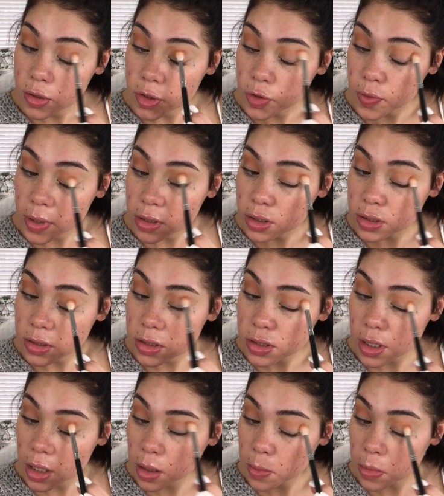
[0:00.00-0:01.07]
Doing the
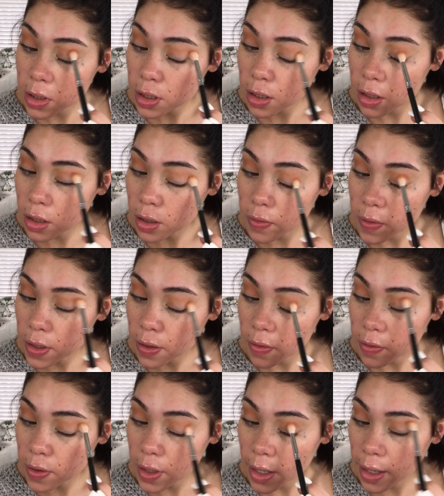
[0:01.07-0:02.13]
same thing on the
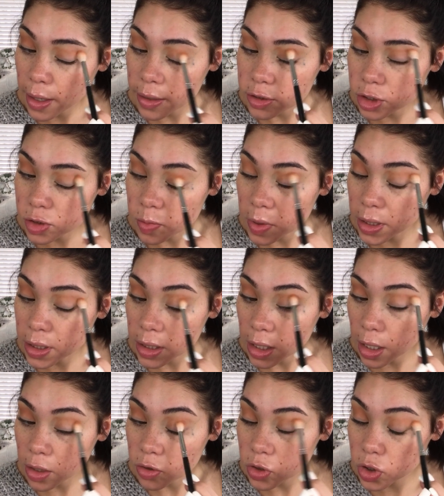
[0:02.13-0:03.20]
other eye, just
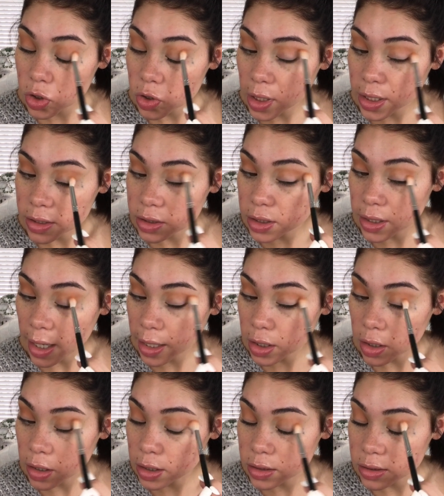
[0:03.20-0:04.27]
blending it straight into that
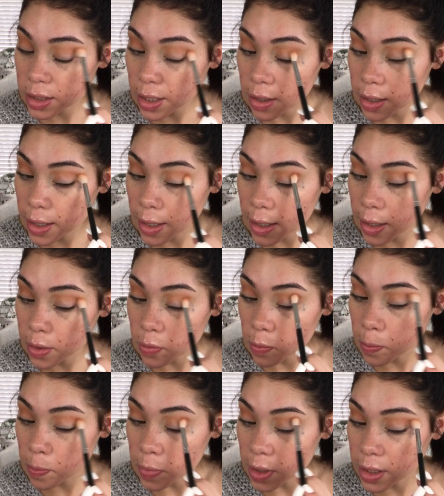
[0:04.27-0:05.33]
crease area
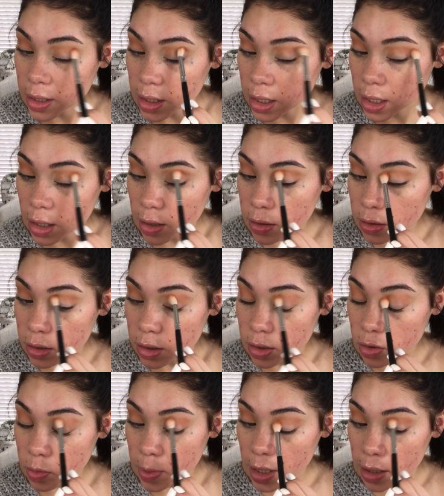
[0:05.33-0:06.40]
and blending it a
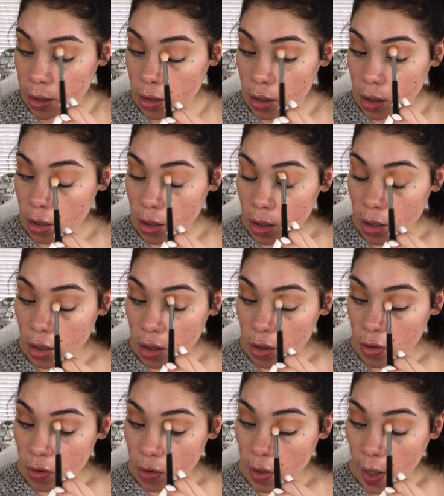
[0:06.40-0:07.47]
little bit
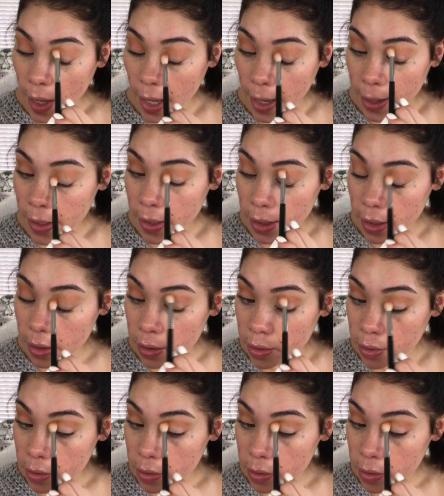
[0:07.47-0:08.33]
higher.